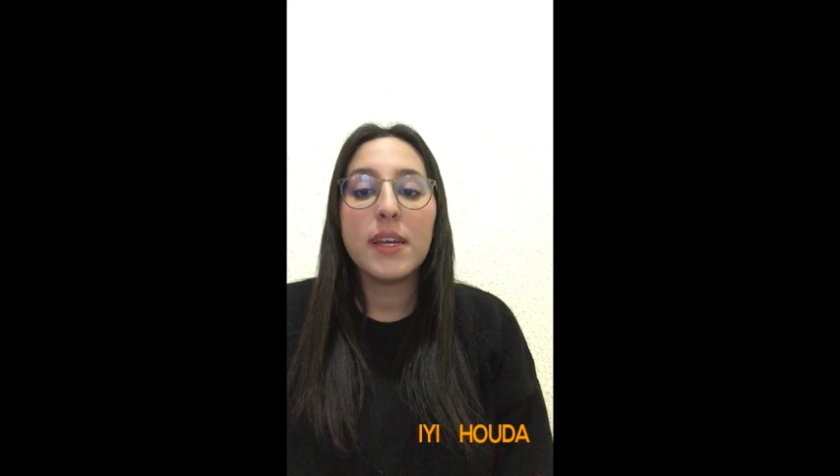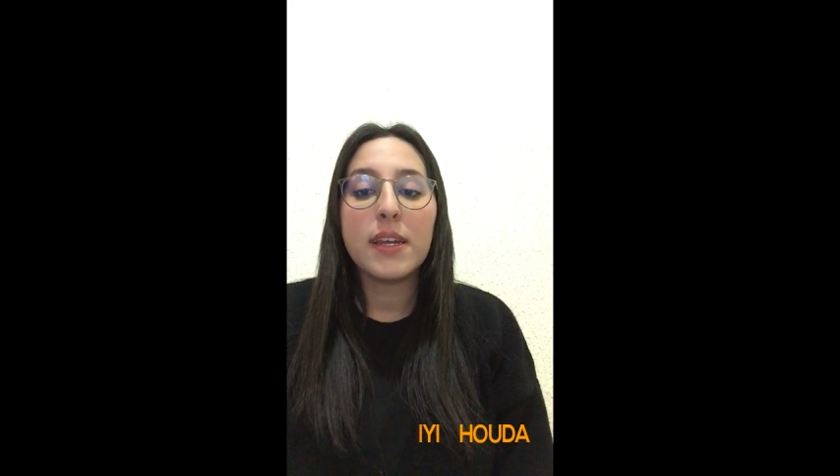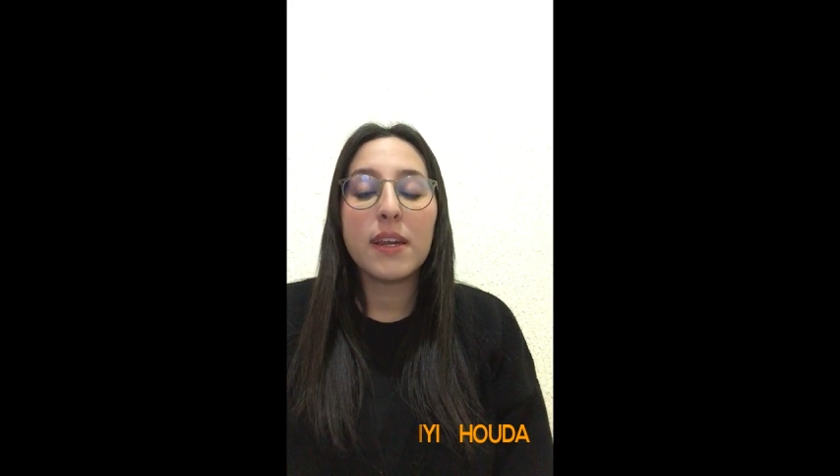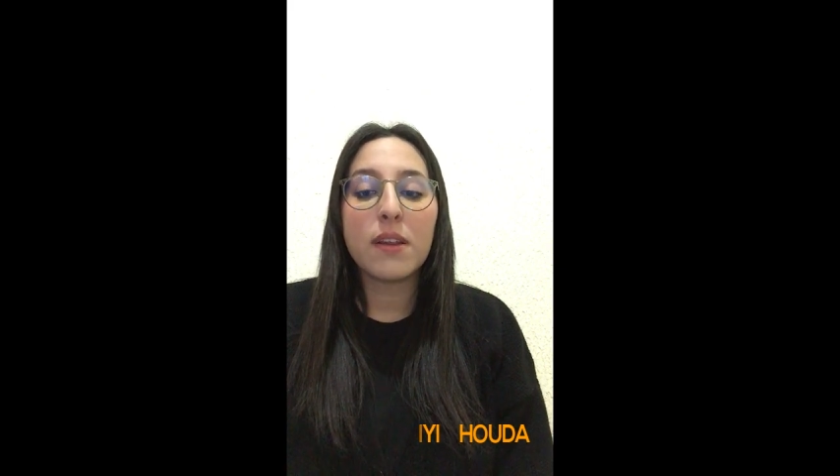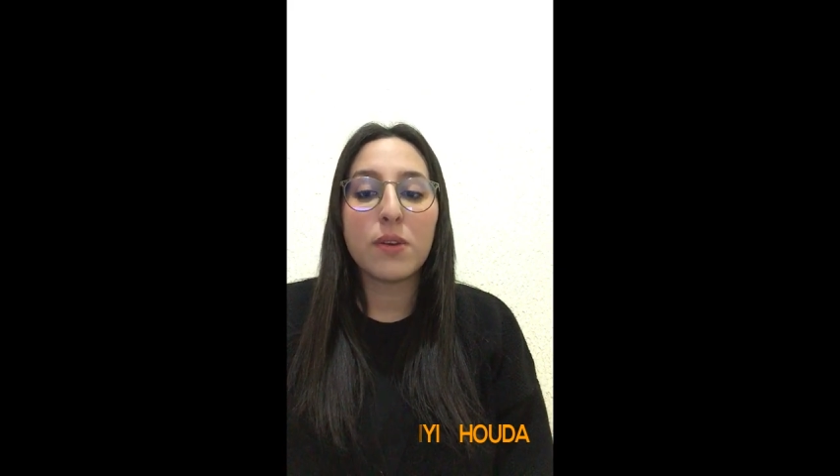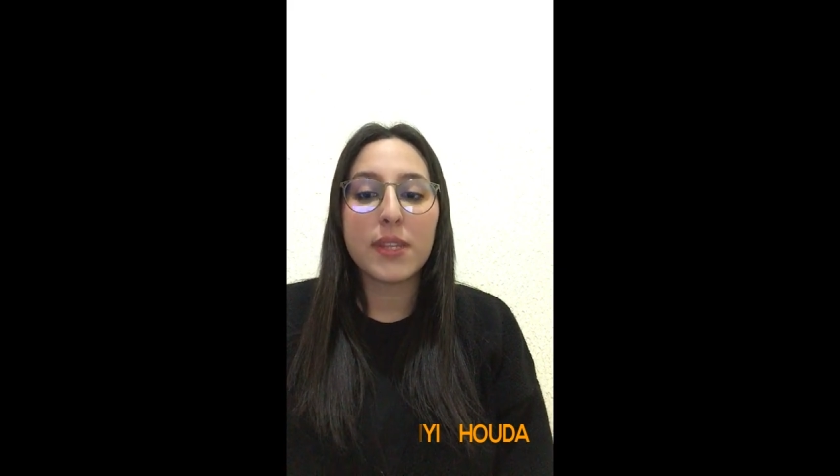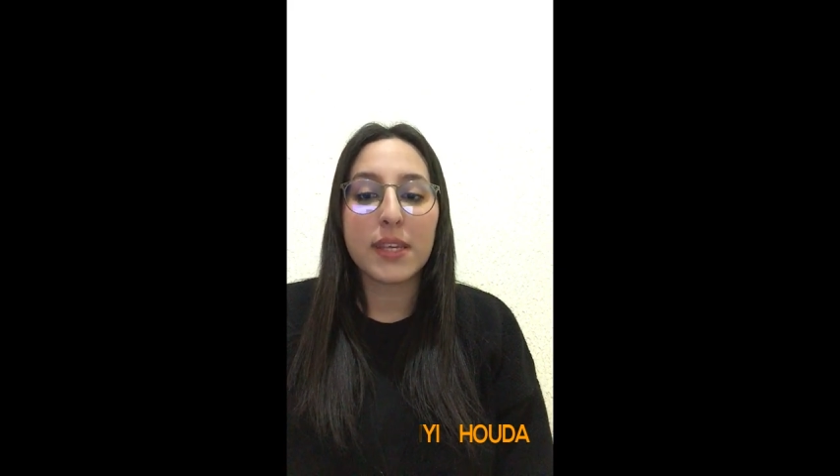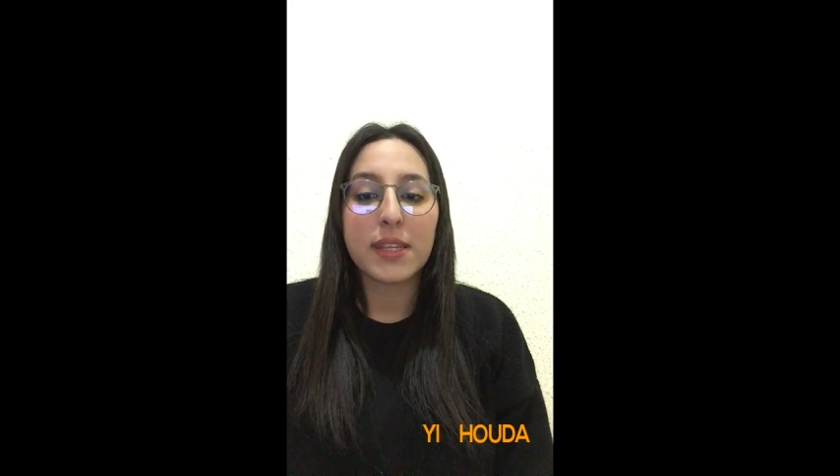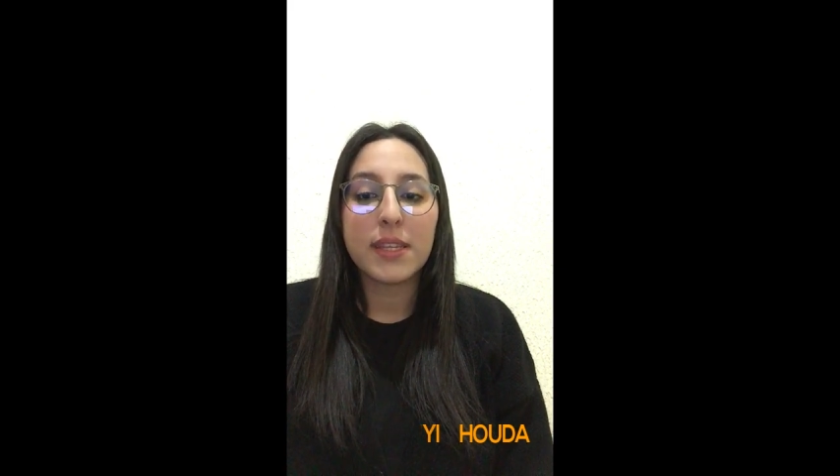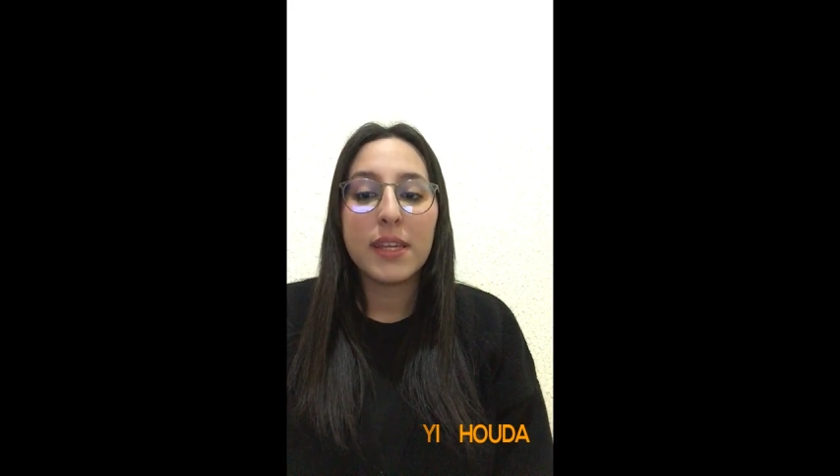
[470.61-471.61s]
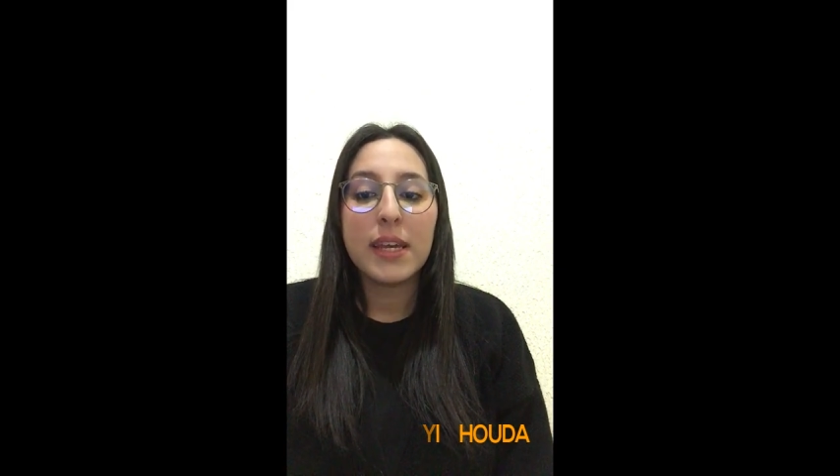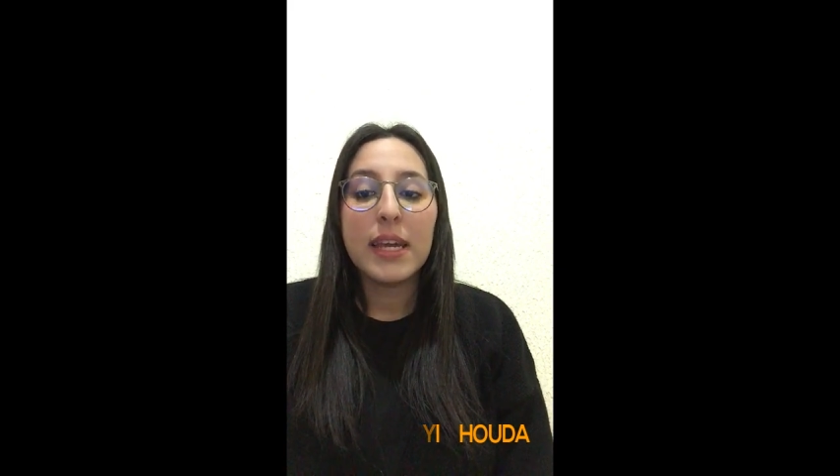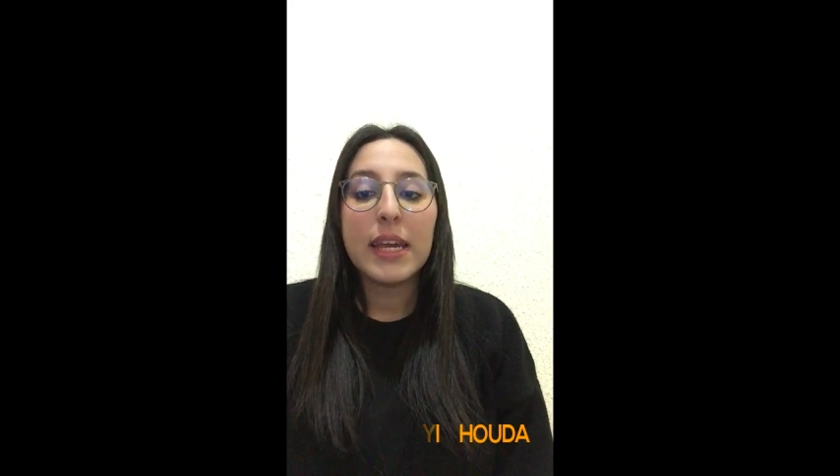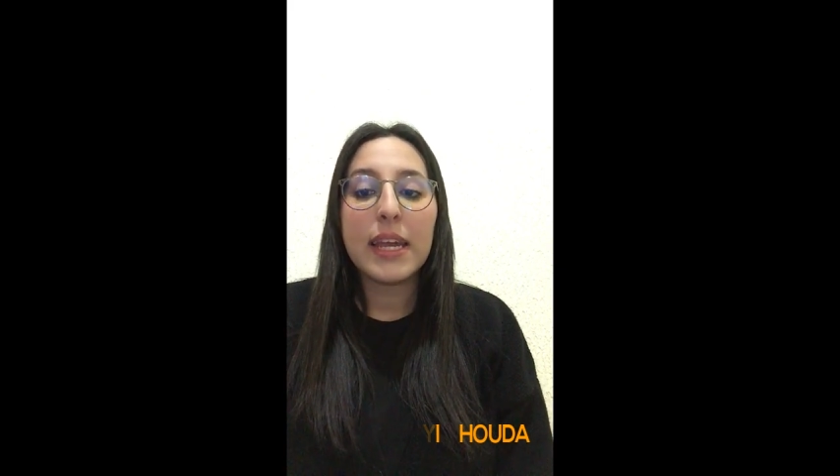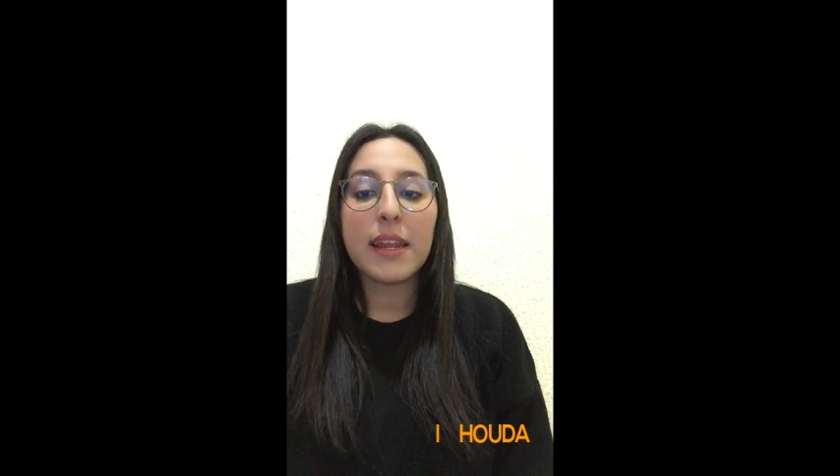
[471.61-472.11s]
in losses,
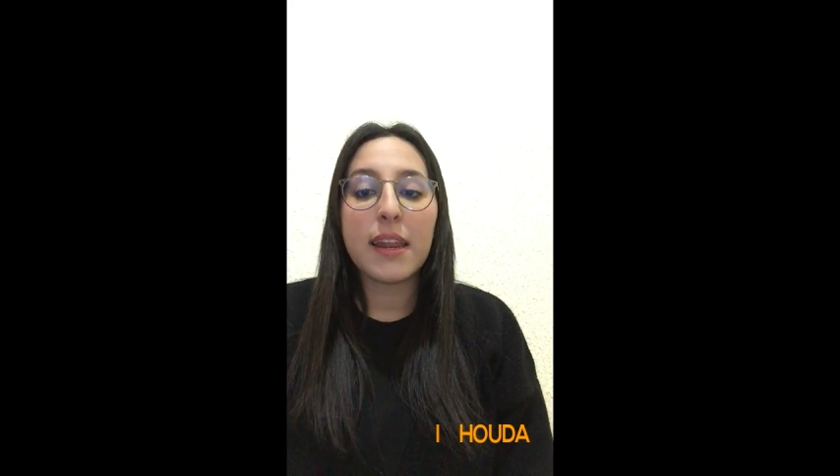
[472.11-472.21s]
in